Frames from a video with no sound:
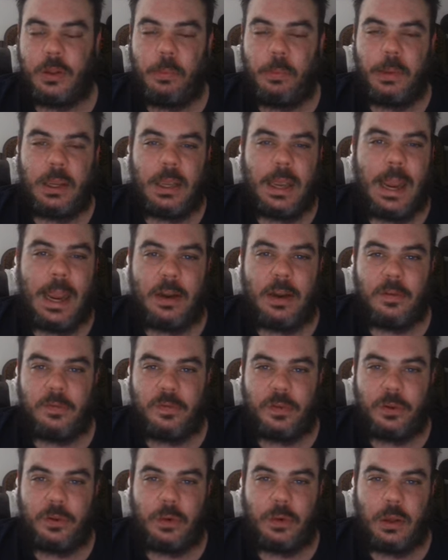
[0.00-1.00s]
There'll be a
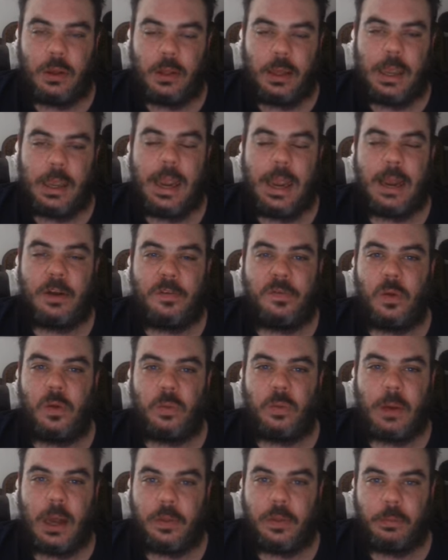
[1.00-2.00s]
hand few, uh, a
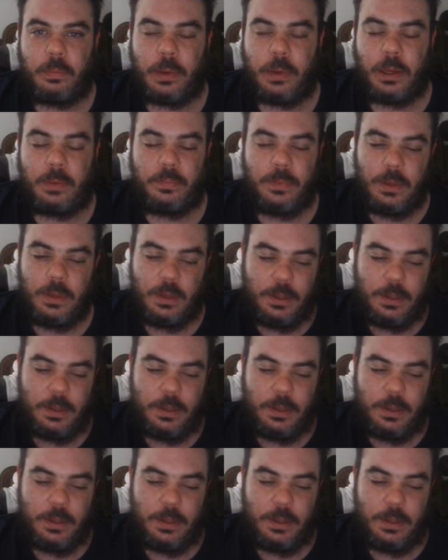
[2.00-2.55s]
handful rather, but